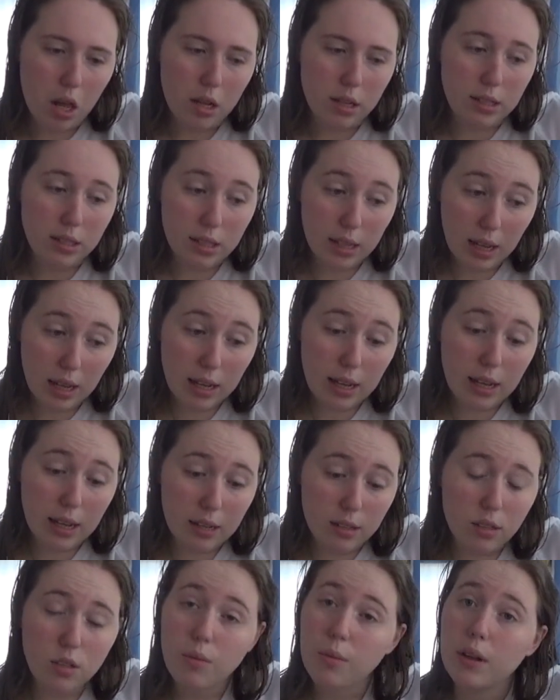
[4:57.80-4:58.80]
Zig
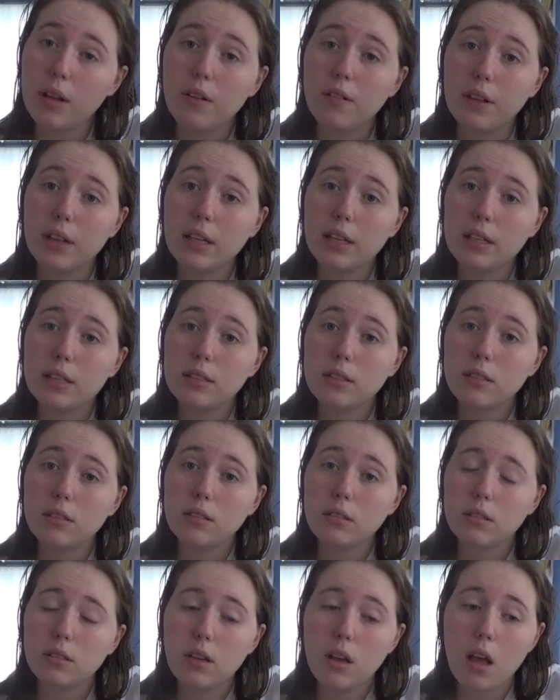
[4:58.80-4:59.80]
is the real villain.
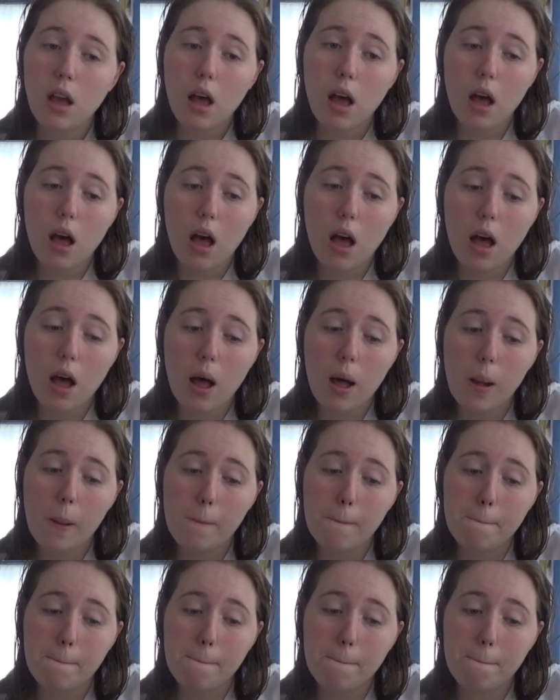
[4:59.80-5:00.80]

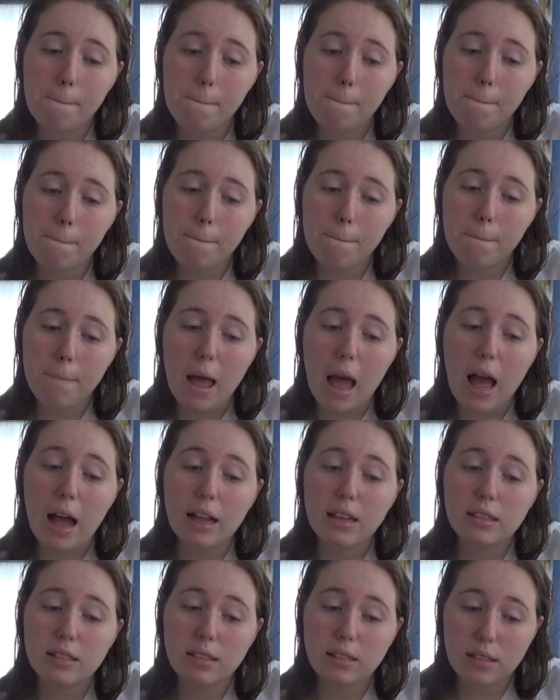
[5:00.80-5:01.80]
I
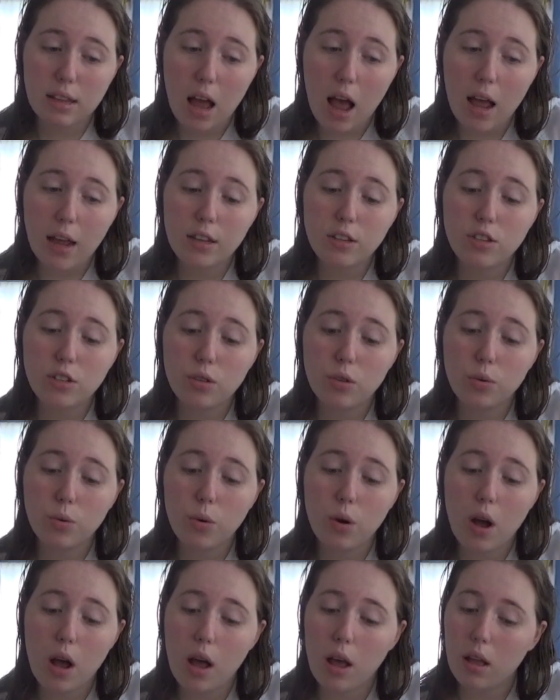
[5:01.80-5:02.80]

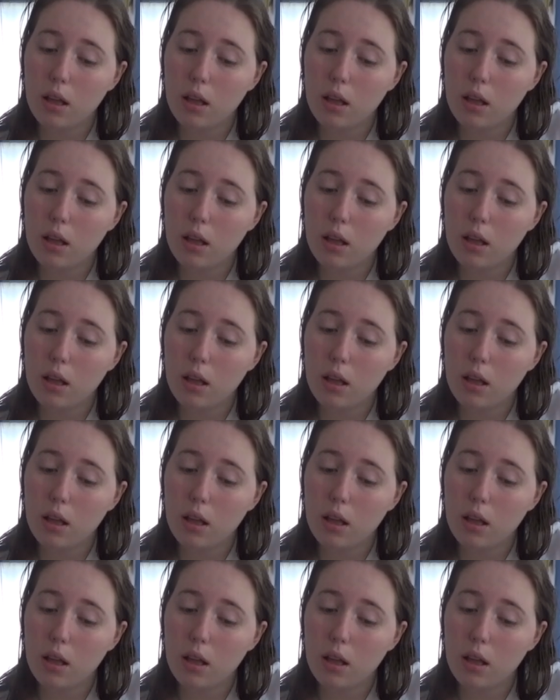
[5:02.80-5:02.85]
do